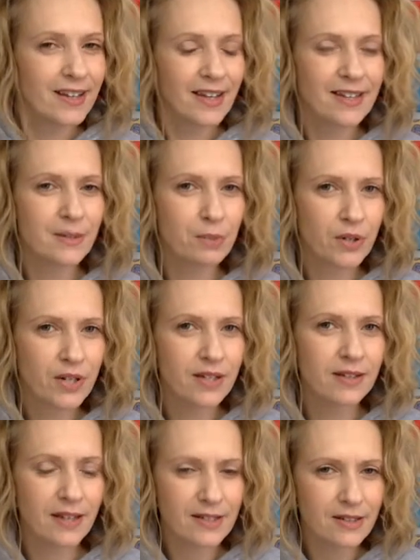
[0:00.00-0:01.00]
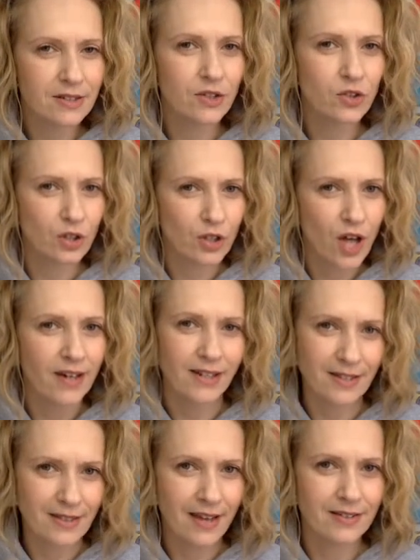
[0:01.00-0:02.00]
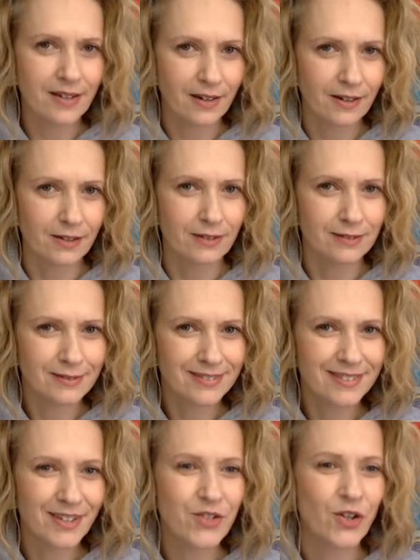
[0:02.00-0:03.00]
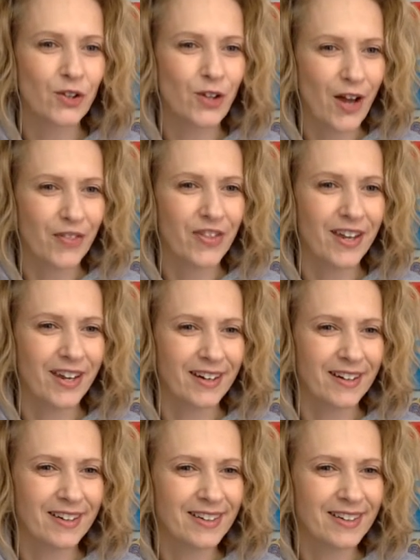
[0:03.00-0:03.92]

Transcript: That's a pretty, that's a, there's a lot in that title. There's a lot there.